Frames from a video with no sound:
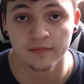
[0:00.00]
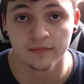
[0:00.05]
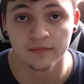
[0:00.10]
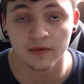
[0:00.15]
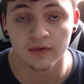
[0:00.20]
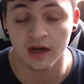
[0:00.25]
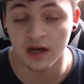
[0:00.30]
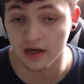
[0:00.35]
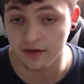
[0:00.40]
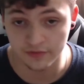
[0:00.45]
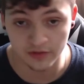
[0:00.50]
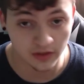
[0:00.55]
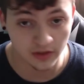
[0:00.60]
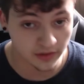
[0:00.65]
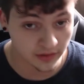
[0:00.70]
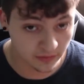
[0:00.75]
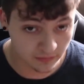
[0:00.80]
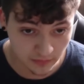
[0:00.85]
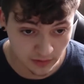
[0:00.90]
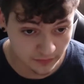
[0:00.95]
I've done
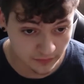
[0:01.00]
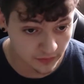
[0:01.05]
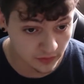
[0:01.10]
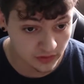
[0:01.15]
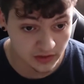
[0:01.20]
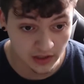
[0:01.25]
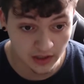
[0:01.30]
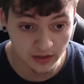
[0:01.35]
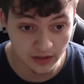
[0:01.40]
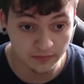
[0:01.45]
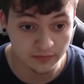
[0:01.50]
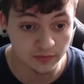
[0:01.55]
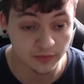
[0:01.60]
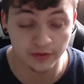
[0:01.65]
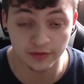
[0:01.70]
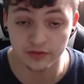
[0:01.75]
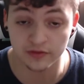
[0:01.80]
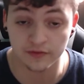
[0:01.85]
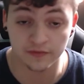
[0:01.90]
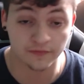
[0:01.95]
it a few times,
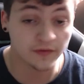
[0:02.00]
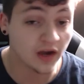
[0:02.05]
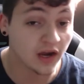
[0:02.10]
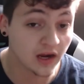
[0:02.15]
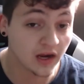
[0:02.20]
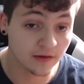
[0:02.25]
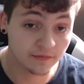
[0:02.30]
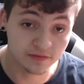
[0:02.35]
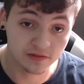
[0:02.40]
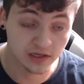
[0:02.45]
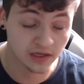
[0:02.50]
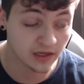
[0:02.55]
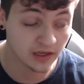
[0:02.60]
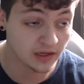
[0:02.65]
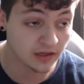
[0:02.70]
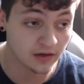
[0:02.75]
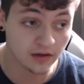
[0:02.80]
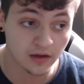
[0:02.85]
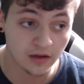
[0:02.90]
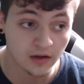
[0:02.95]
whether it's 5,
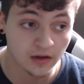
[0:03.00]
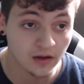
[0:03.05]
10.